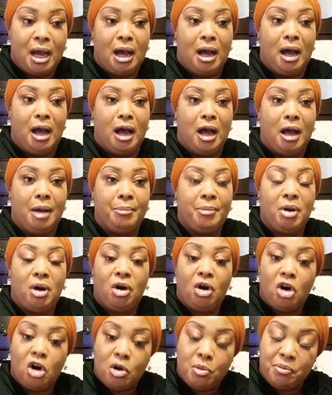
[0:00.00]

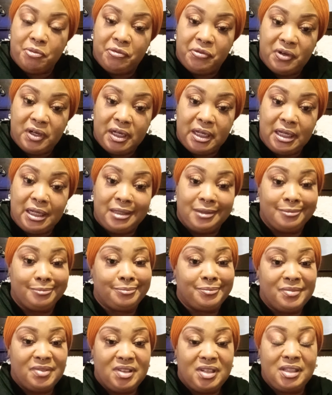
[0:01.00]
Hopefully,
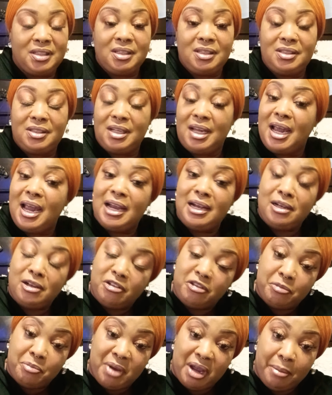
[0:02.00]
this is the end
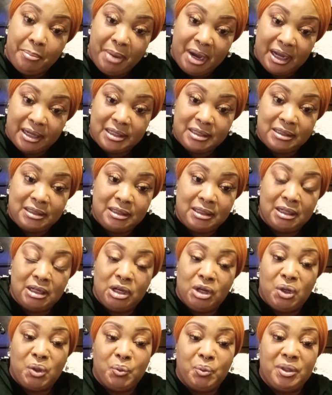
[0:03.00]
of my battle
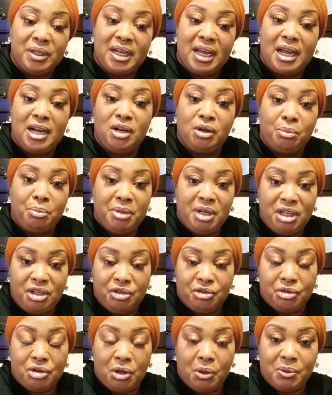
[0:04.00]
with
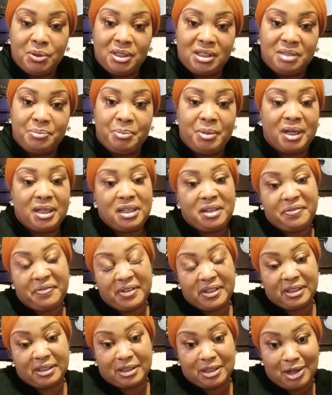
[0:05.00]
endometriosis, but
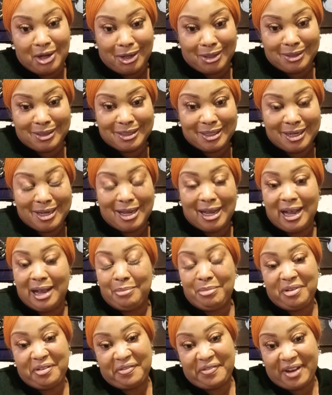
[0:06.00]
if it's not,
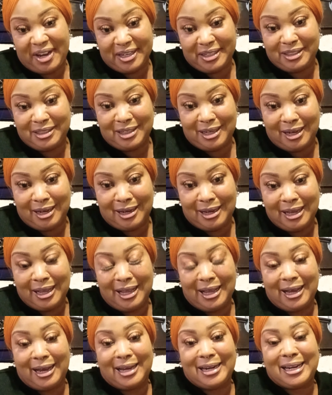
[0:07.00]
I'm a fighter
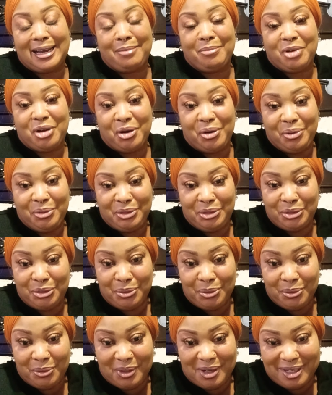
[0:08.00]
and I'm going
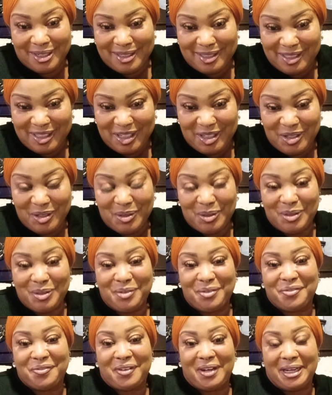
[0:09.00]
to continue
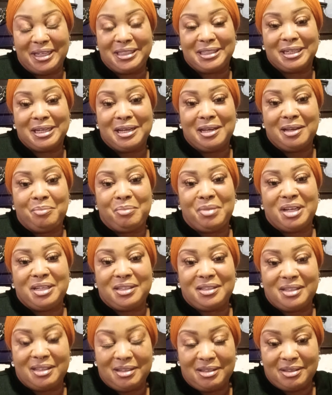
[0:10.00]
to fight. My
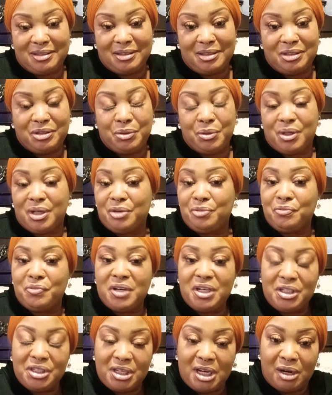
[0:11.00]
sisters, you can
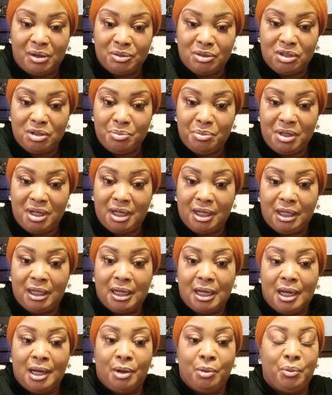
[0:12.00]
reach out to me.
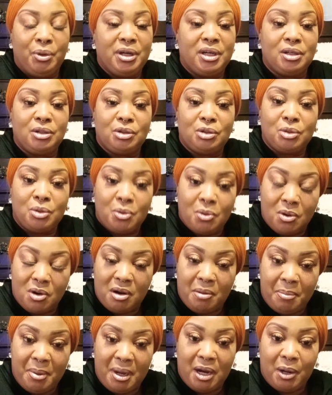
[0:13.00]
We can
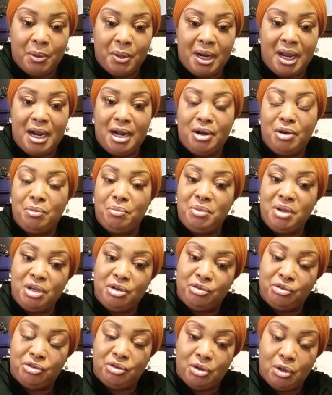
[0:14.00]
talk about
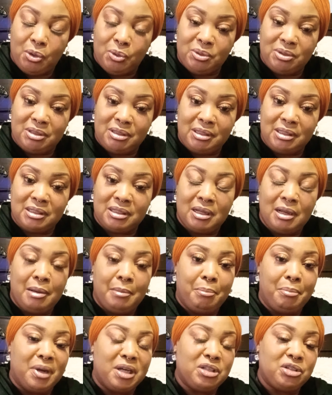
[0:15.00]
endometriosis,
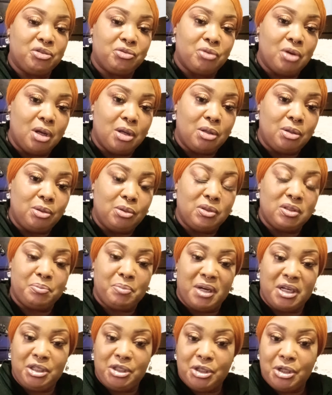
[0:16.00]
my struggles,
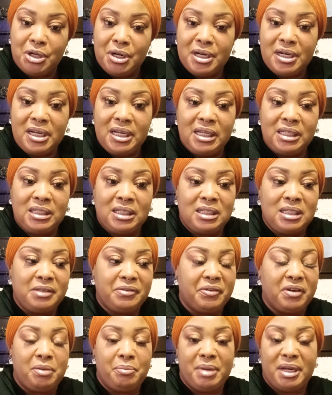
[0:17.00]
my journeys, the
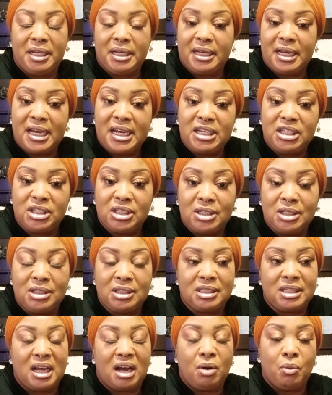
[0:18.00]
different
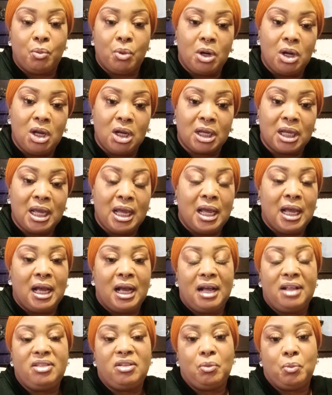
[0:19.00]
medications that work
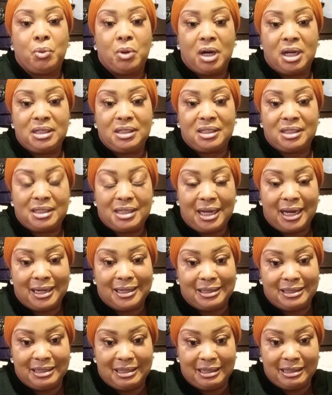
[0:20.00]
and the ones
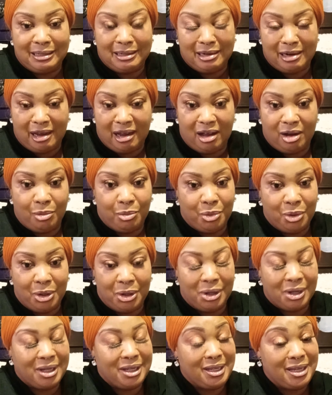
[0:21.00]
that did not
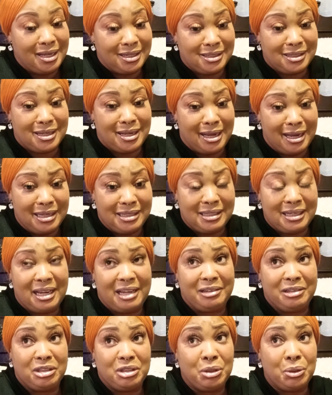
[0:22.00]
work. Yes, guys,
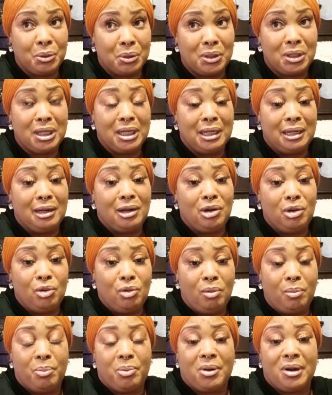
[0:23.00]
I took
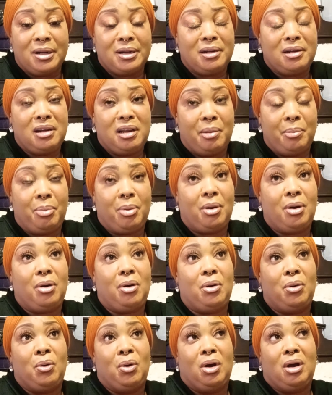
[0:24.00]

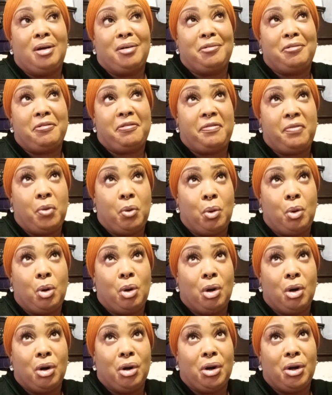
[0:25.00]
Lupron-Depo
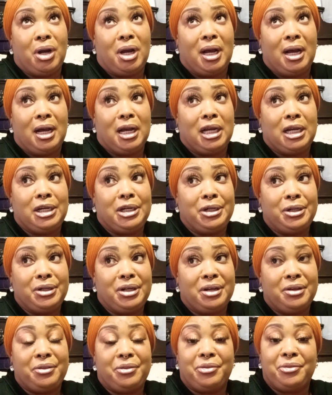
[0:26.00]
for a
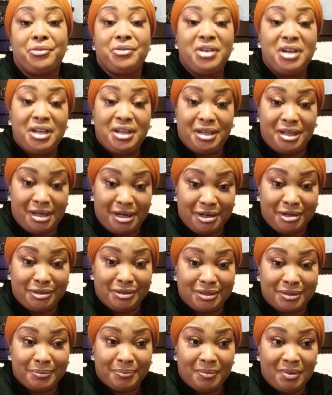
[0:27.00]
good 3
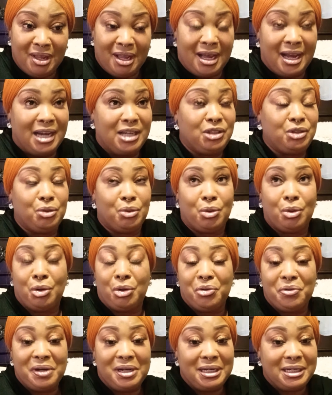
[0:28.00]
years. I took
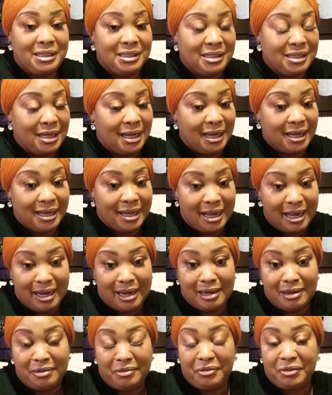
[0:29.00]
Oralissa
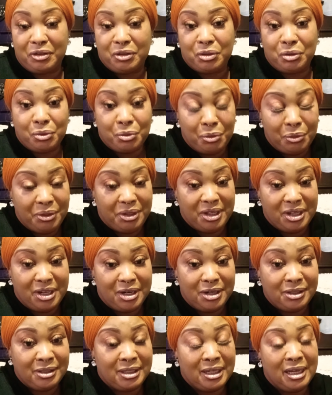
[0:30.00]
again for 2
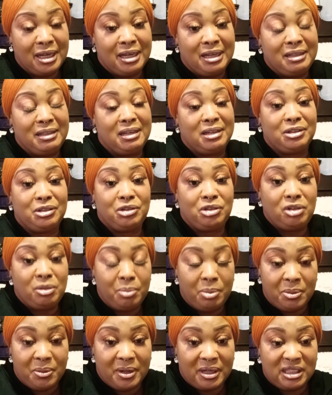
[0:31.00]
years. They're
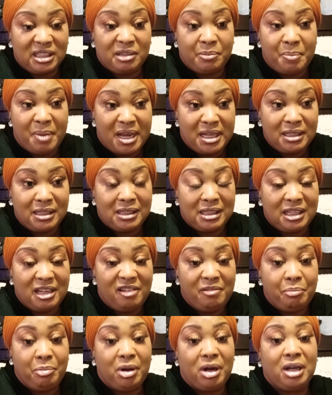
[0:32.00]
super
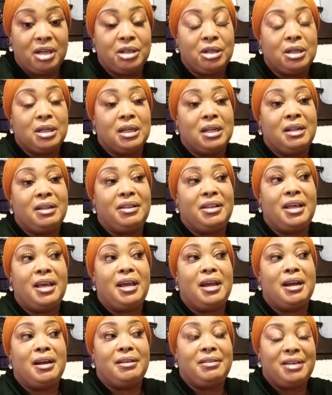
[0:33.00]
expensive, but
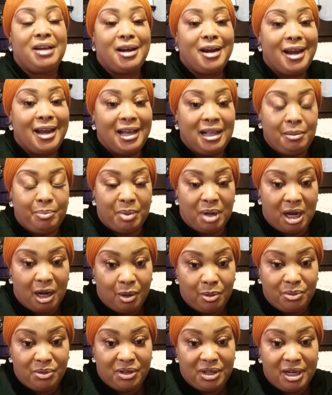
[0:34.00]
they're help
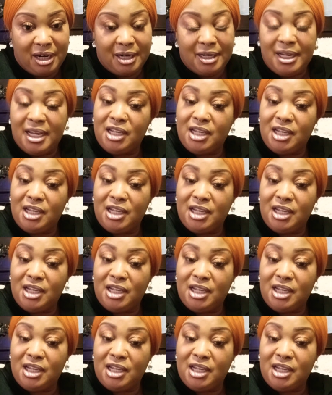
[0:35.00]
out there.